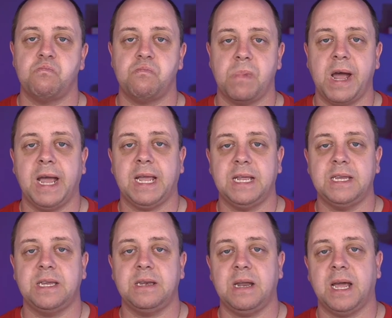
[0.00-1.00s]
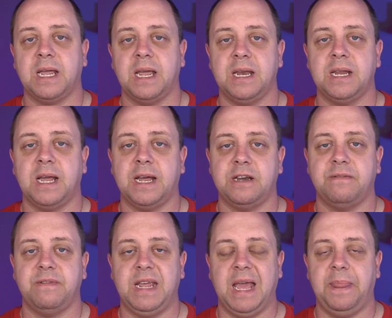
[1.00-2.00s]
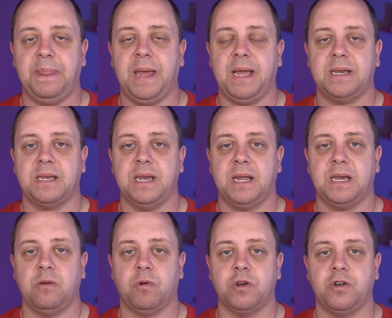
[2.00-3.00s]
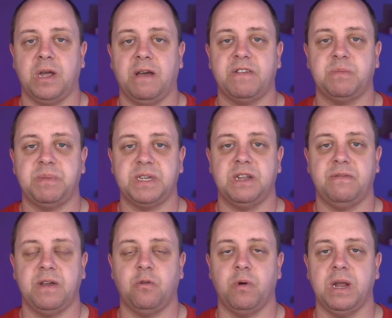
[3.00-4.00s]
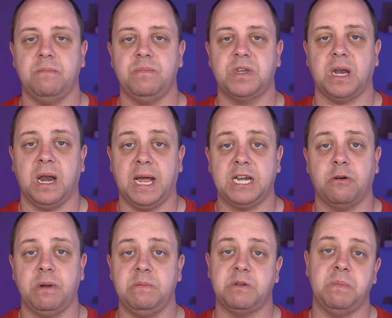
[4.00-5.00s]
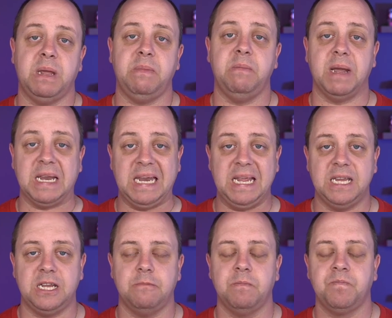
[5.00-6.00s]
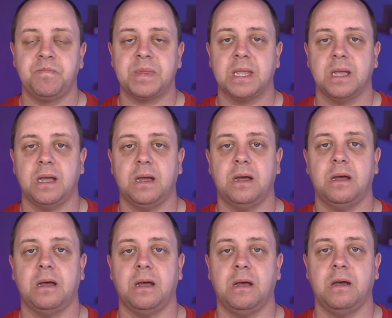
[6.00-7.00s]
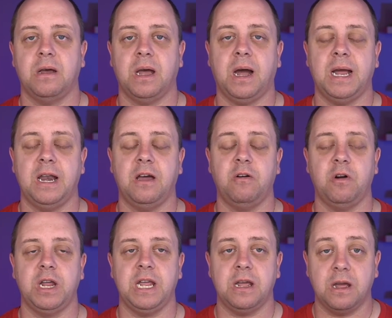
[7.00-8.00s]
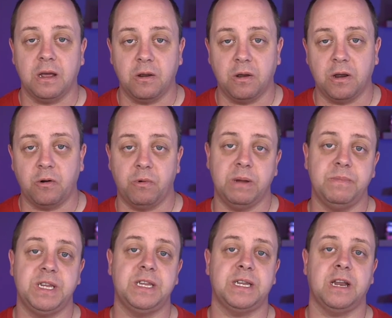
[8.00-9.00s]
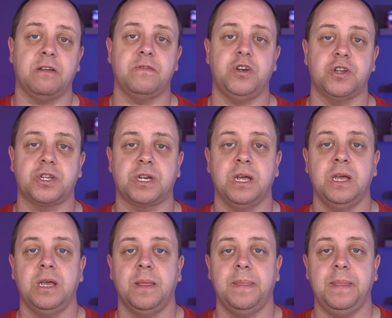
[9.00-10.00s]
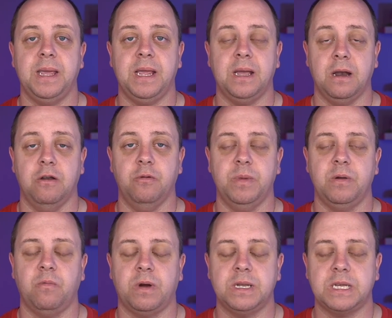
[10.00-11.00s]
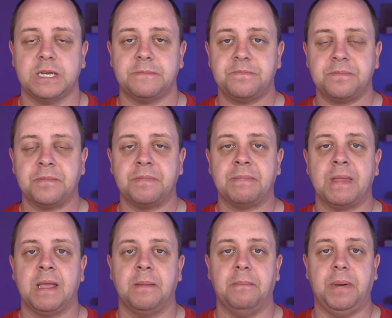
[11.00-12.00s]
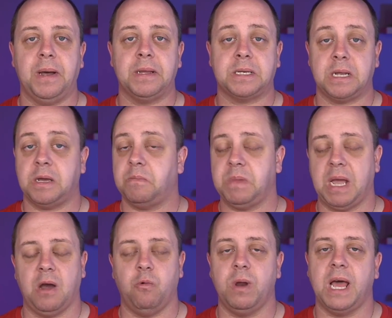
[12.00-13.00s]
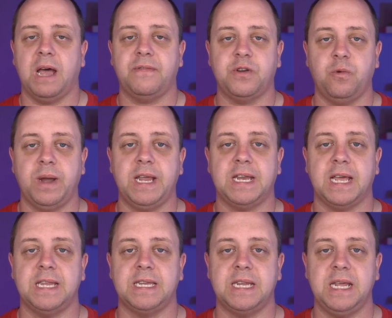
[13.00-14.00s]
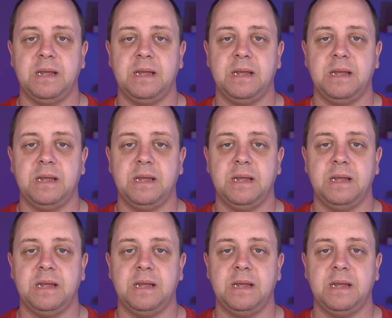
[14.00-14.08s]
I can kind of get that they want to have specific rims, lighter rims, maybe magnesium alloy rims instead of just the aluminum ones. But yeah, we'll have to wait and see.